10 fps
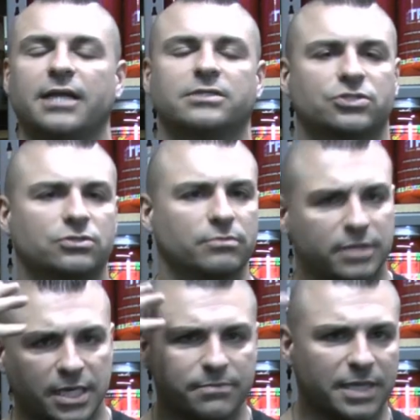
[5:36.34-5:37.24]
You got to ch-
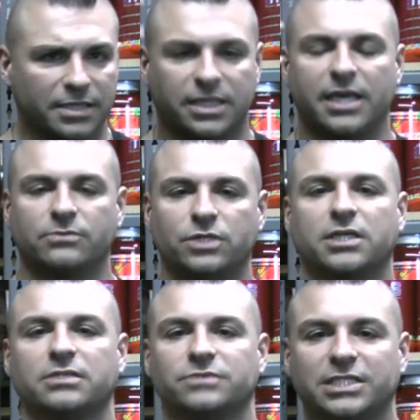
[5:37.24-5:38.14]
keep that thing
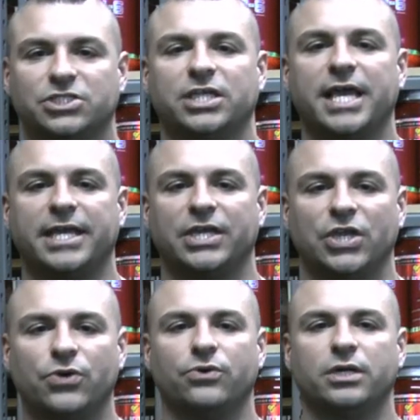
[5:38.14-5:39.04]
looking legit,
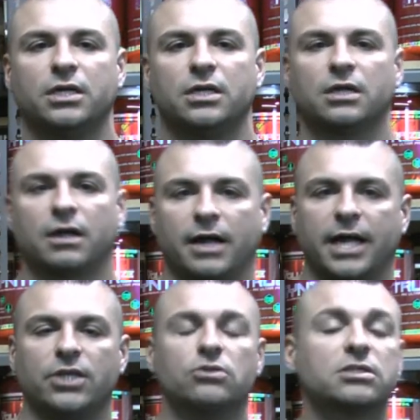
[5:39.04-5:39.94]
dude. All
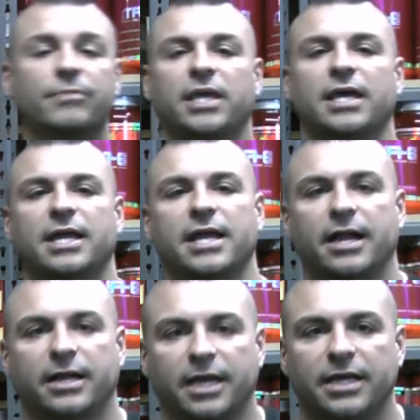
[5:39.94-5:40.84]
right? You should be getting a
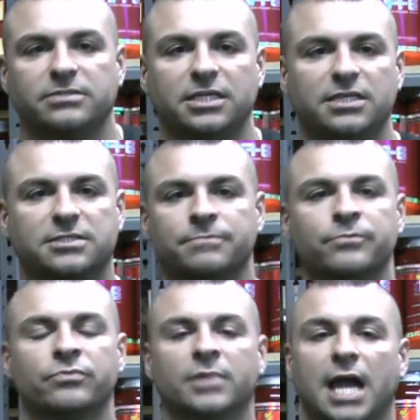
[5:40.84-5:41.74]
haircut at least.
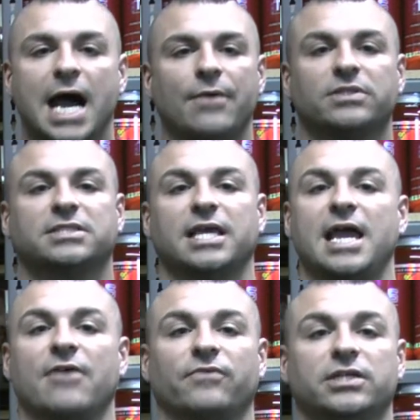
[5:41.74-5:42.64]
I would
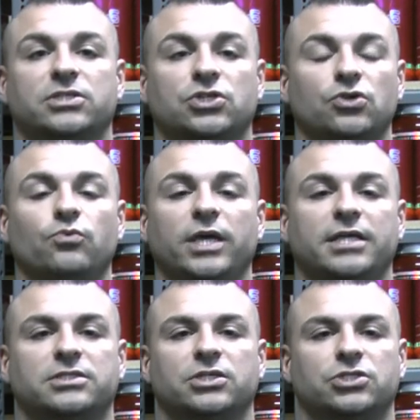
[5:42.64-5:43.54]
say every two
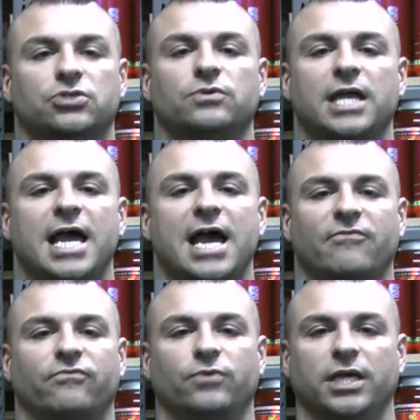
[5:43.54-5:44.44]
weeks to two and a
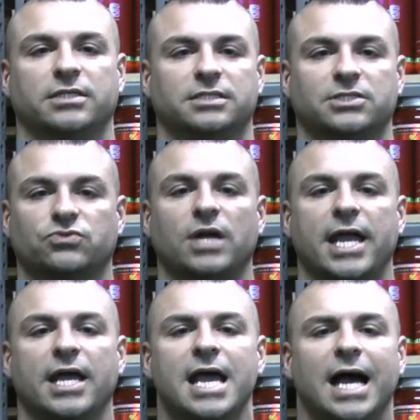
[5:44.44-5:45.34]
half weeks. It's
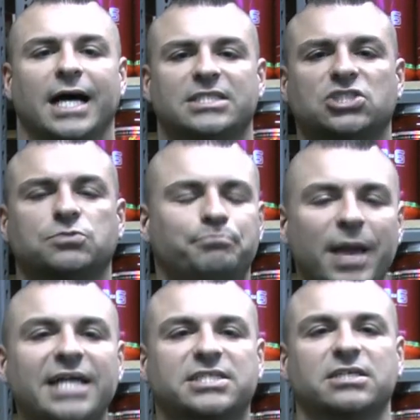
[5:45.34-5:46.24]
right.
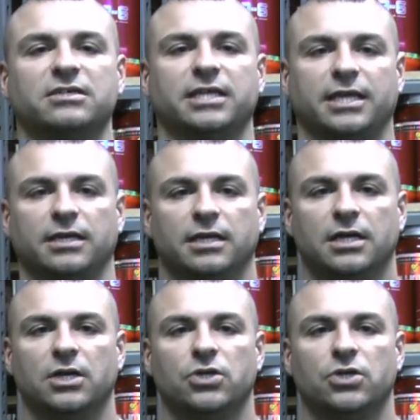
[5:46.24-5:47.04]
Especially